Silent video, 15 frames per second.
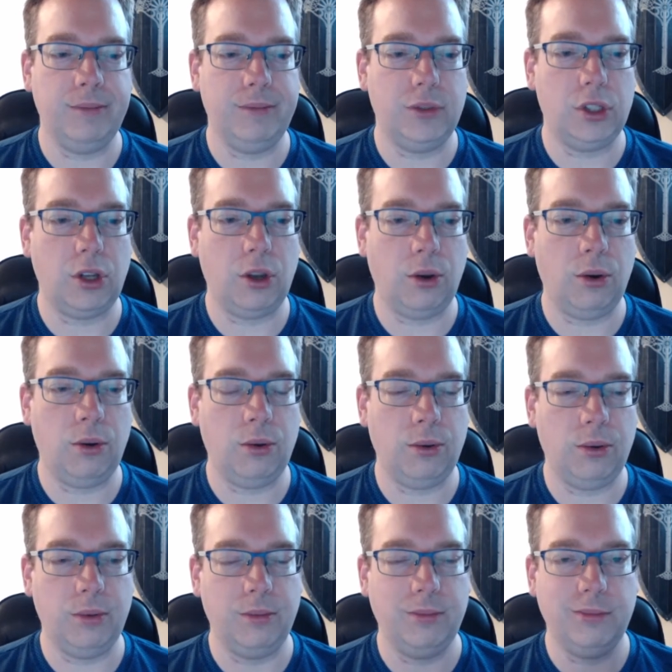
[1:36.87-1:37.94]
so
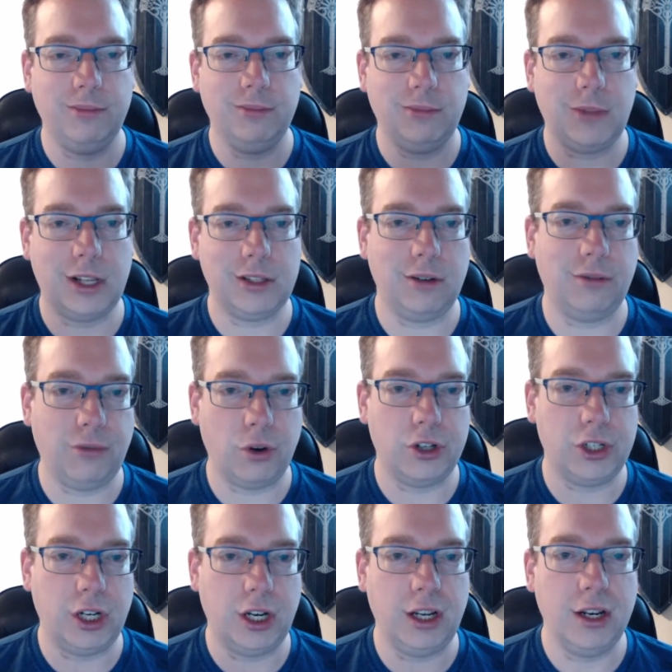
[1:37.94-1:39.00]
that's
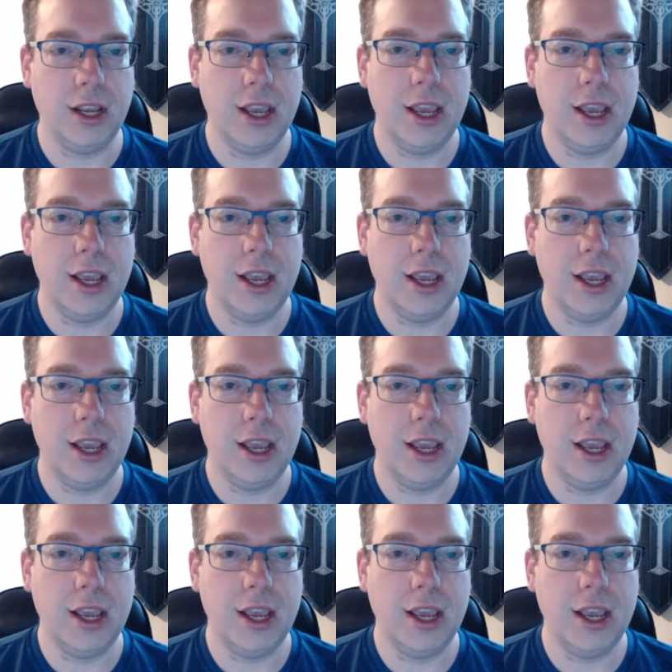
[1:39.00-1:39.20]
unfortunate.